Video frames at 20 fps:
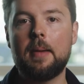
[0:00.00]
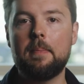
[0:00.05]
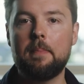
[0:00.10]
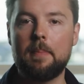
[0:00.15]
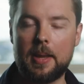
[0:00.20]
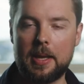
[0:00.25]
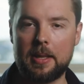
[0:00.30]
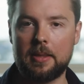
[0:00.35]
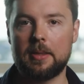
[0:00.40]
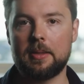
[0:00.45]

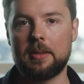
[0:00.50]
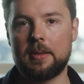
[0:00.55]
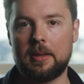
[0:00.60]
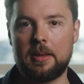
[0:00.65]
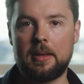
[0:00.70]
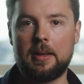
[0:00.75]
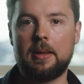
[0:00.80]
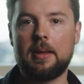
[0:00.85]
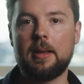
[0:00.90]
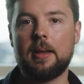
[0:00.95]
meet
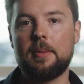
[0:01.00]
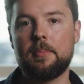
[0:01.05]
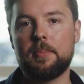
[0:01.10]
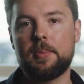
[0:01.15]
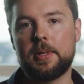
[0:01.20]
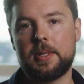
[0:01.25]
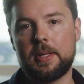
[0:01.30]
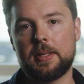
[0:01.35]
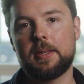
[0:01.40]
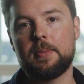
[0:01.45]
the
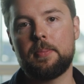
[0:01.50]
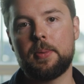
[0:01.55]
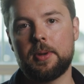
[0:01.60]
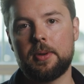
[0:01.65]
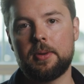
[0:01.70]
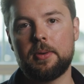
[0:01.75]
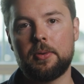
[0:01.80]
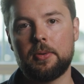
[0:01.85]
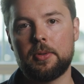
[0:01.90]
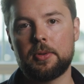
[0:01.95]

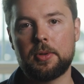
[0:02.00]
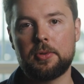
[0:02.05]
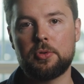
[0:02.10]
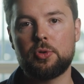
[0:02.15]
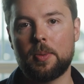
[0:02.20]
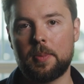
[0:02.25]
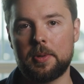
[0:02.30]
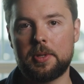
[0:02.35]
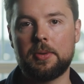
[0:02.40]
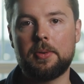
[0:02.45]
participant or the
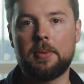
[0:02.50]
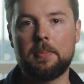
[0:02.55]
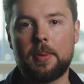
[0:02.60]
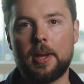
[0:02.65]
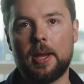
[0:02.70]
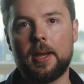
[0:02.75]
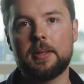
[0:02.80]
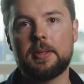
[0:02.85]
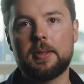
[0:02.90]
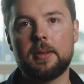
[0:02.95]
contributor in
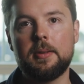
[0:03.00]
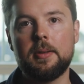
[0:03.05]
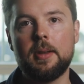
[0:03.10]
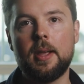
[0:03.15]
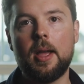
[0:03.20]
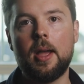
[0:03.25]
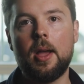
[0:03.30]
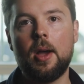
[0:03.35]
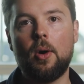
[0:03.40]
person